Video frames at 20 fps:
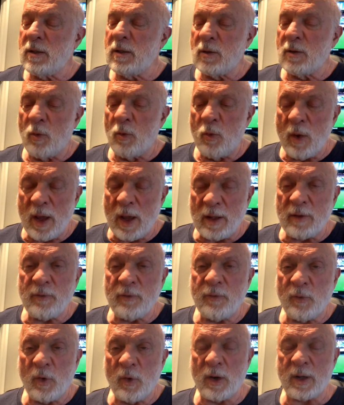the weather
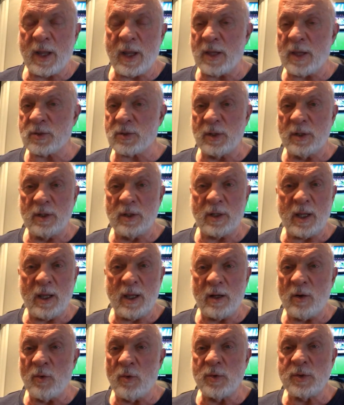forecast, and you
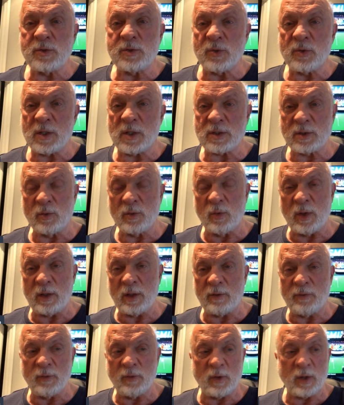can't always trust the
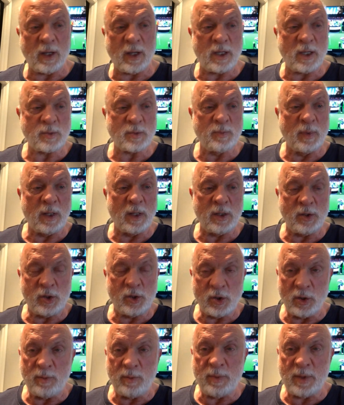weather forecast, but it
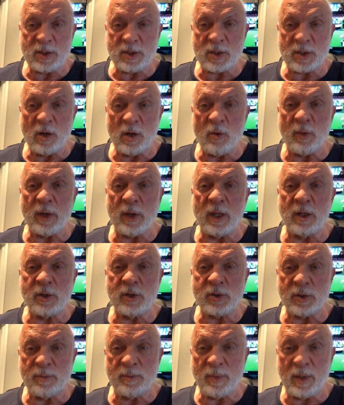should be snowing and
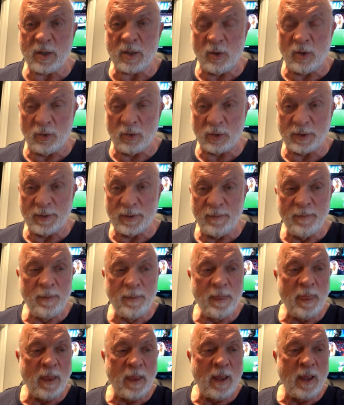it should be cold.
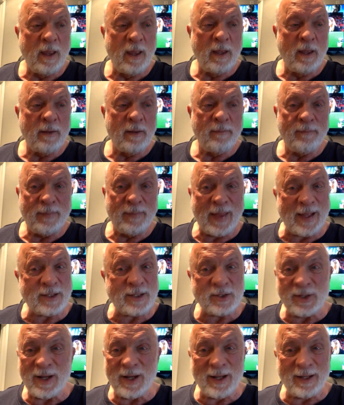
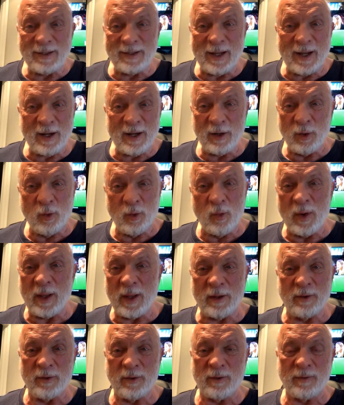That's not Niner
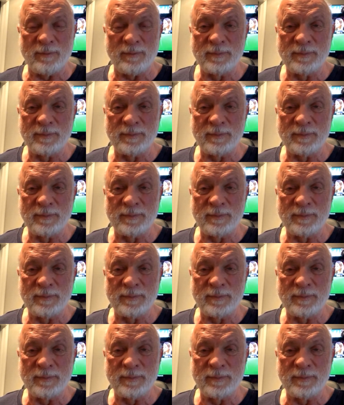weather.